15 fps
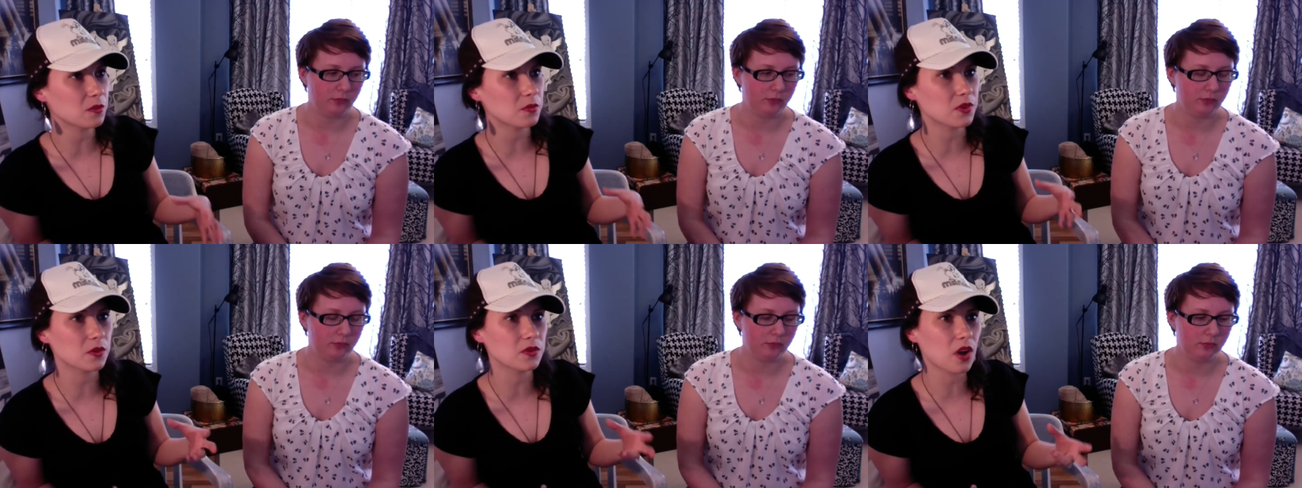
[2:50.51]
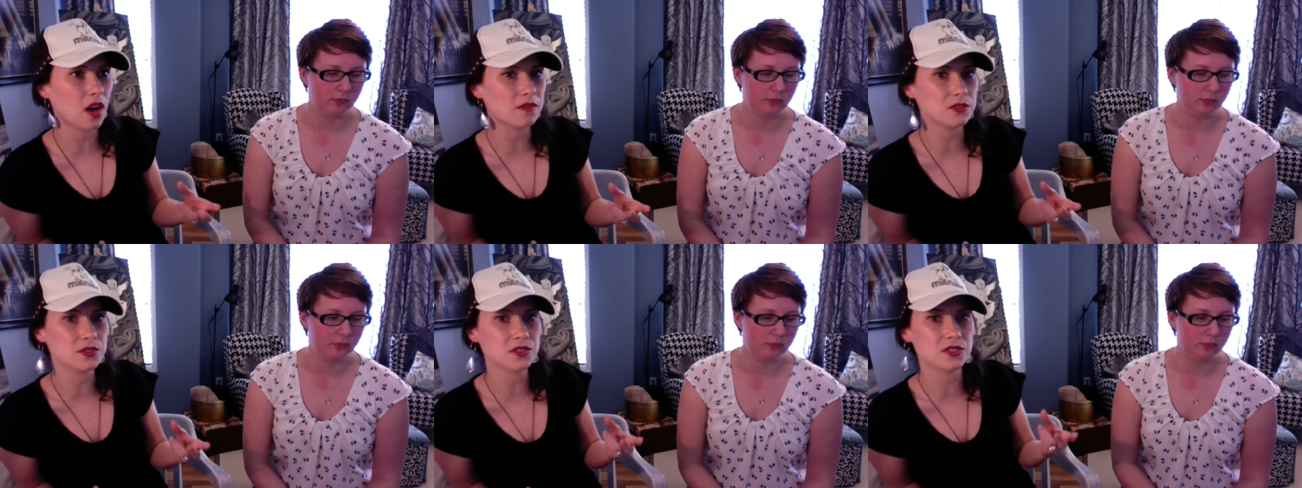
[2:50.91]
Speaker 1: the
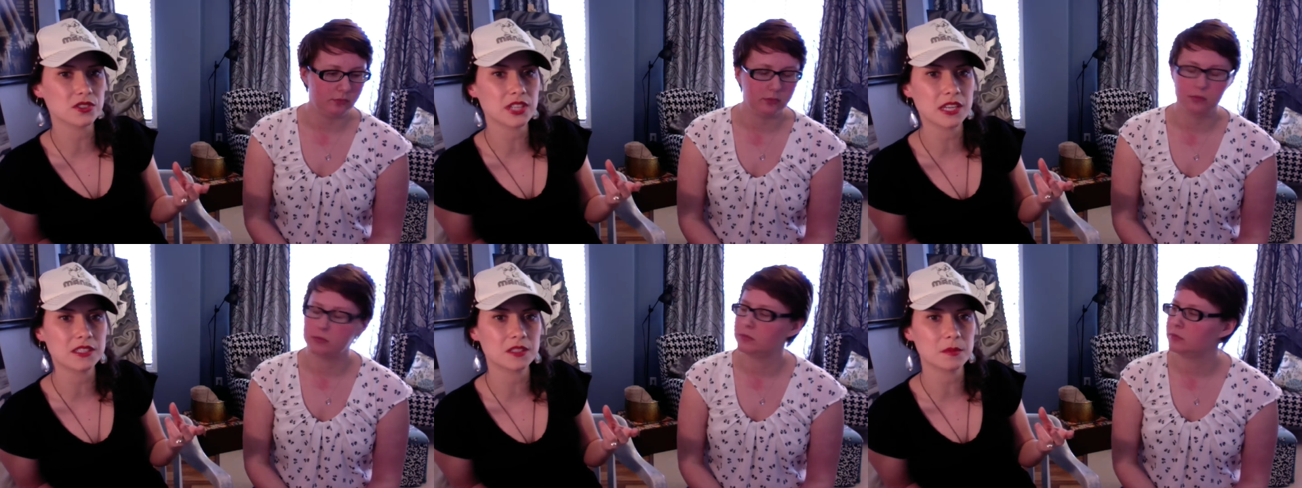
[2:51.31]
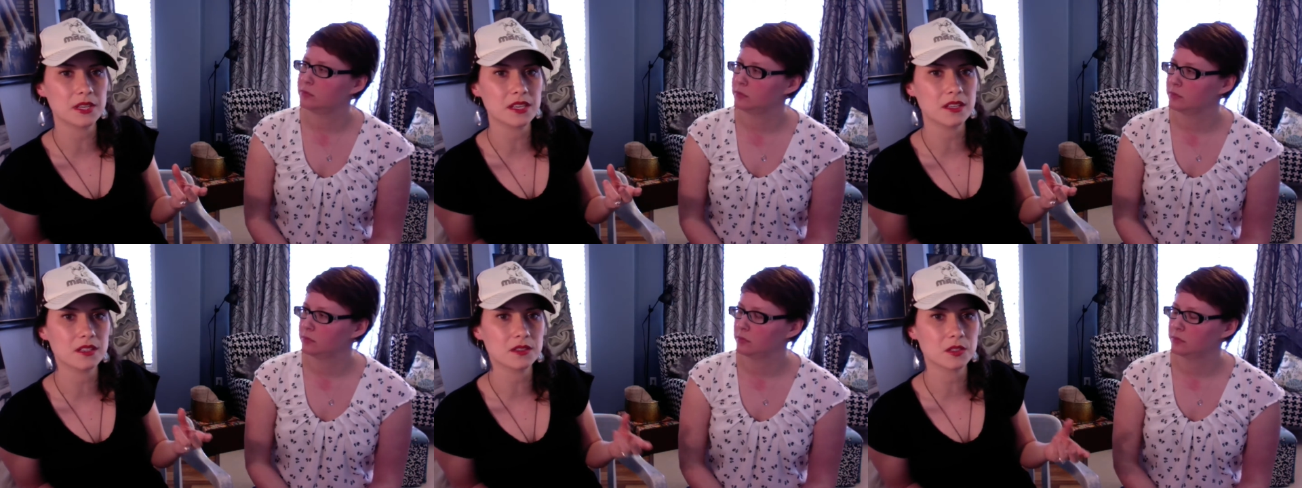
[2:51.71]
novels tend to
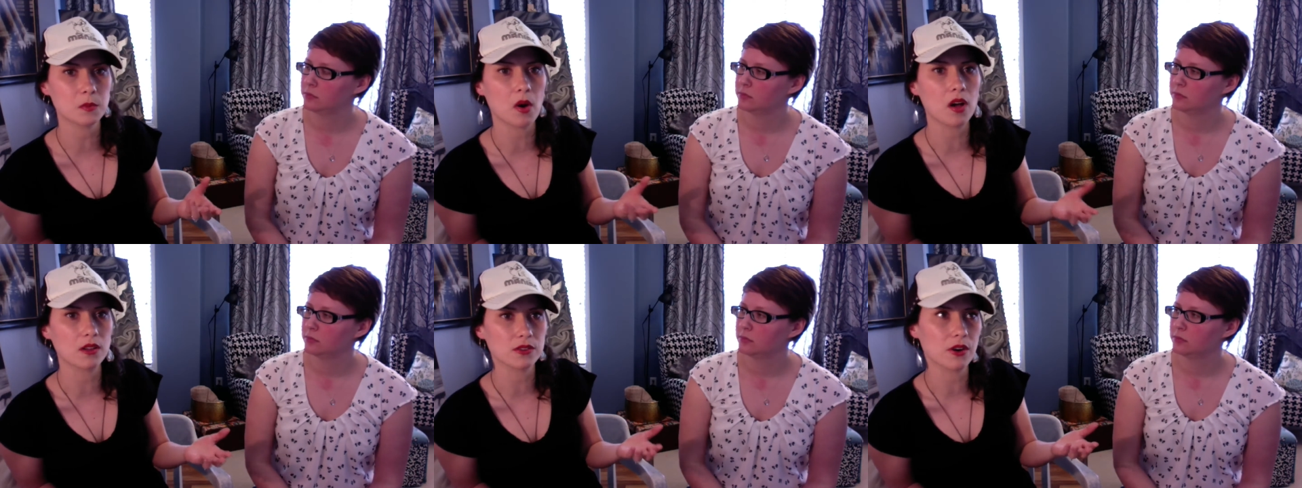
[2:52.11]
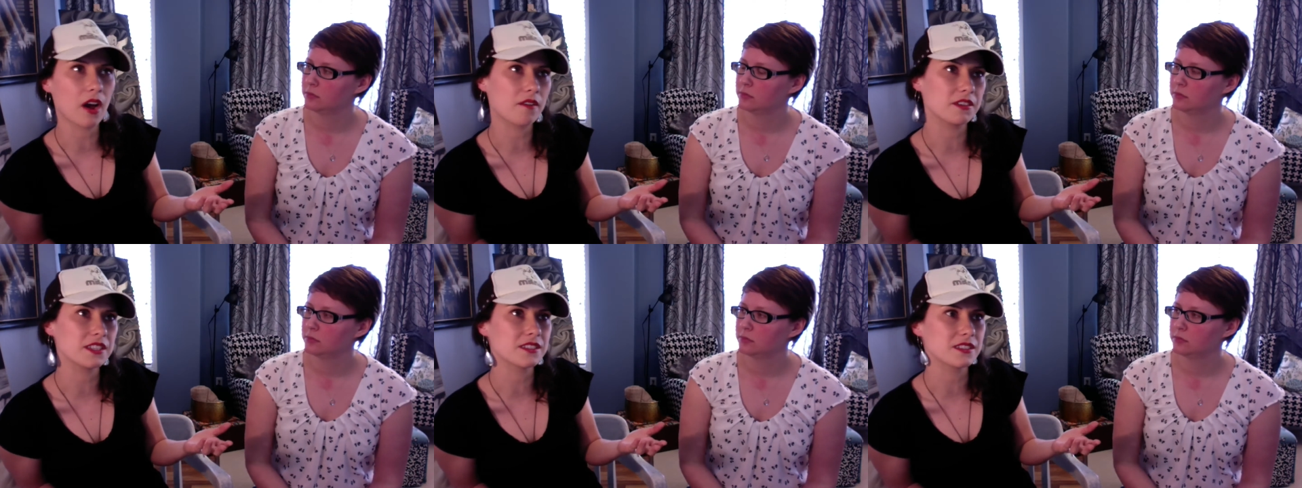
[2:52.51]
be smaller
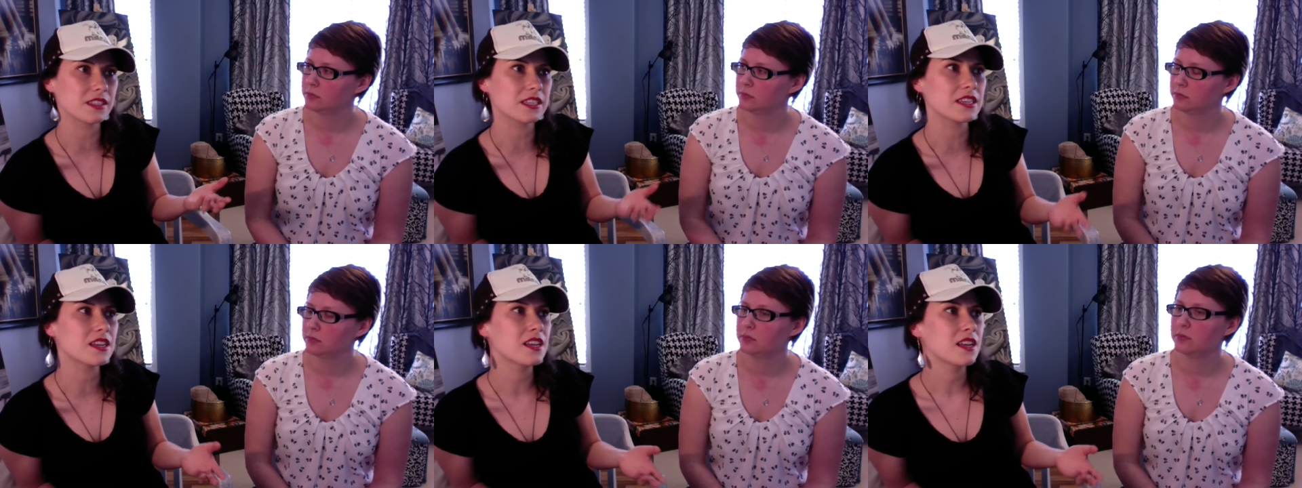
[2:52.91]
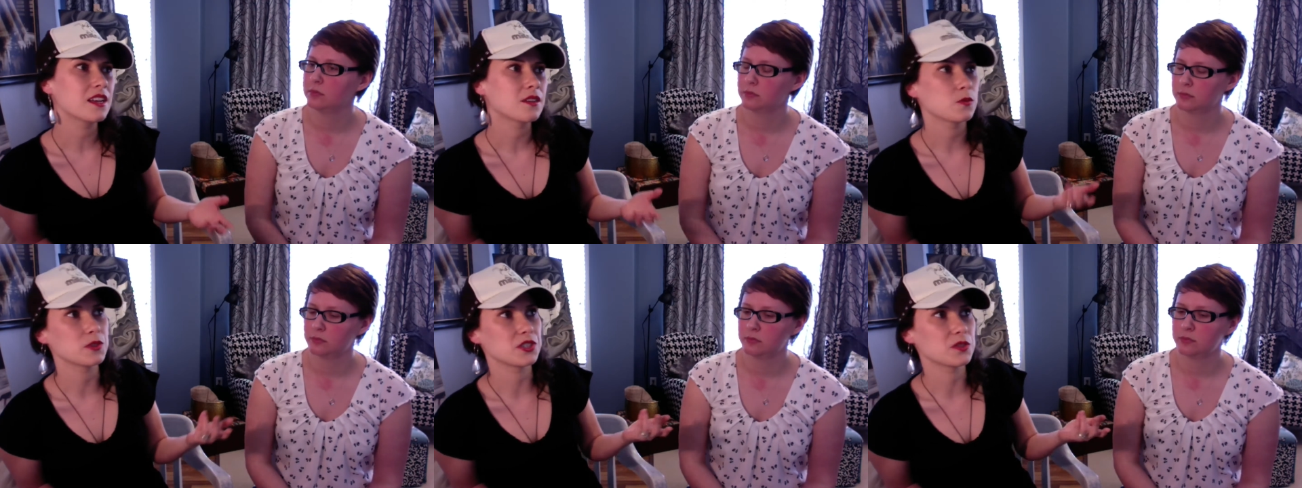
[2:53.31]
obviously
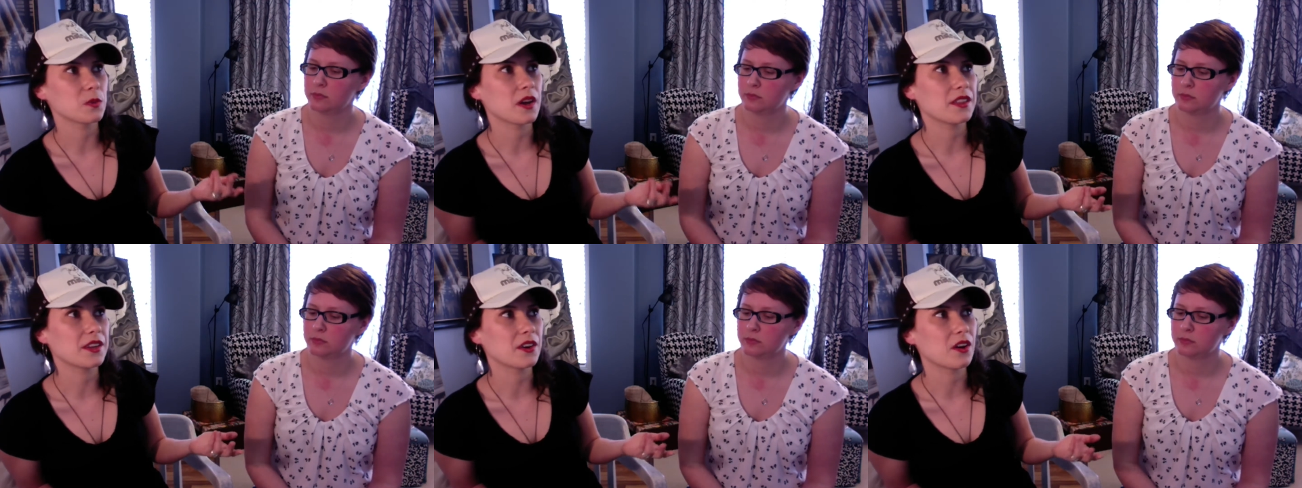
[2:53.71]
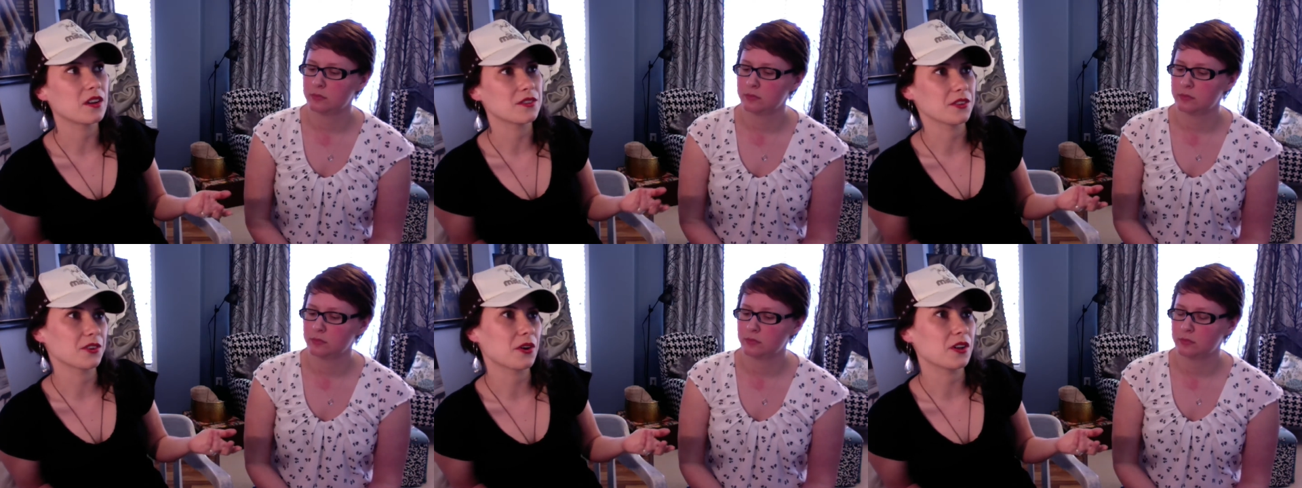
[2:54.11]
which is why they
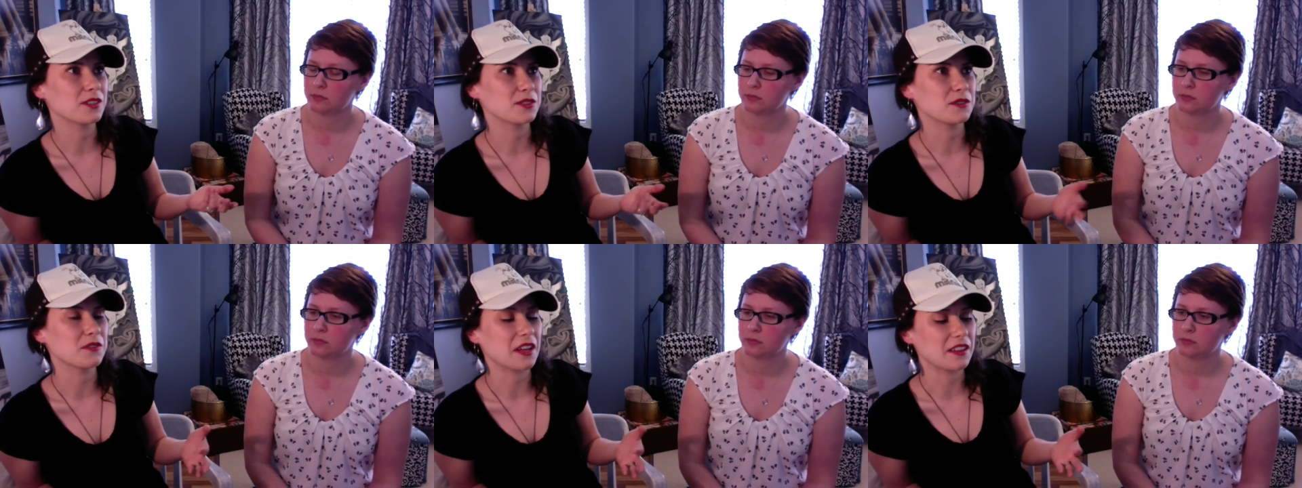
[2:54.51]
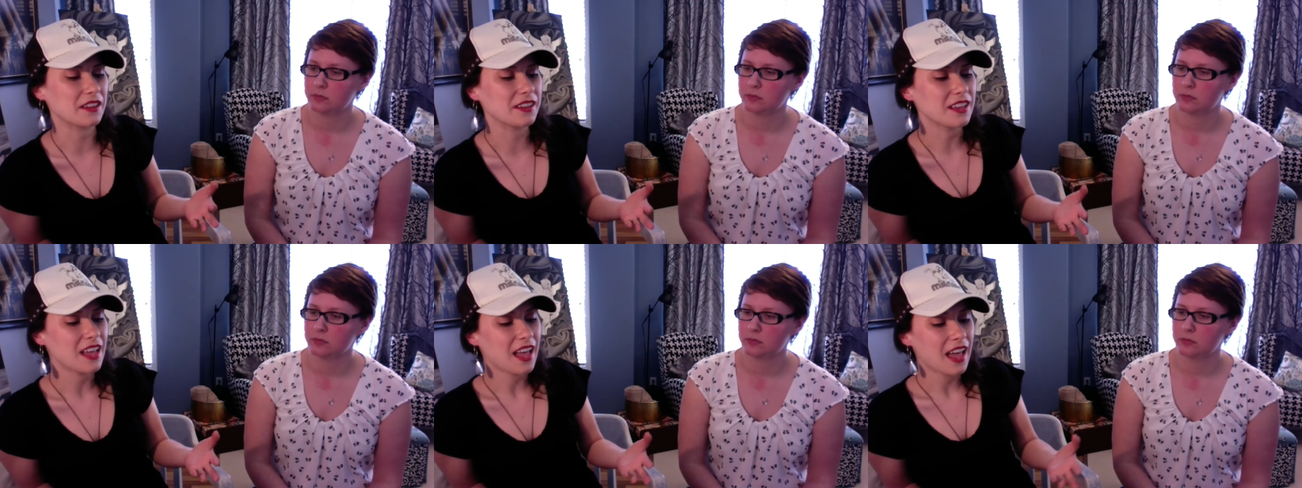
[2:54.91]
call they're called
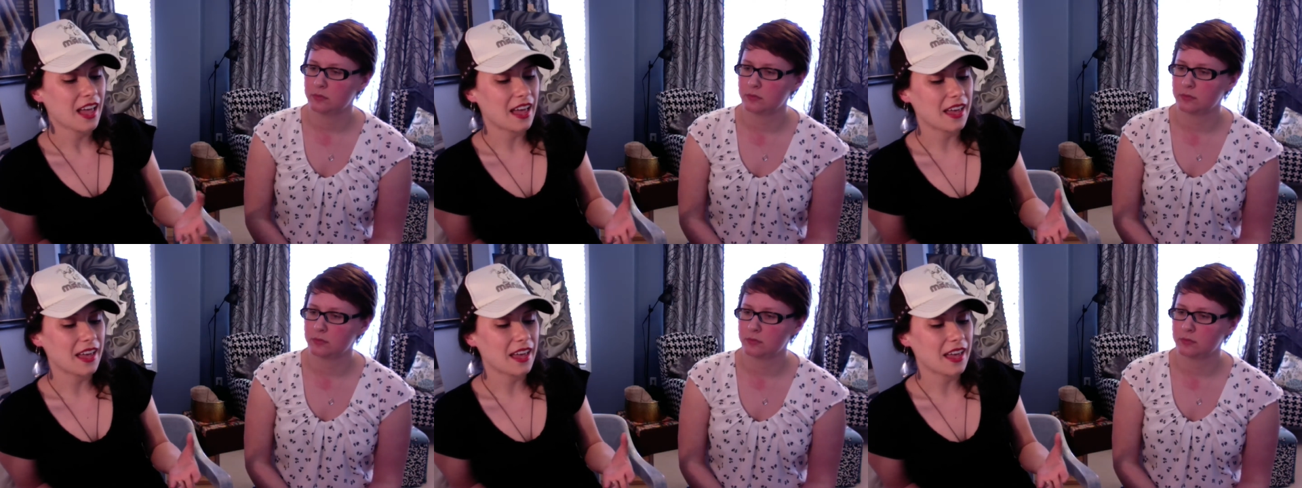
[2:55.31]
novella mm-hmm.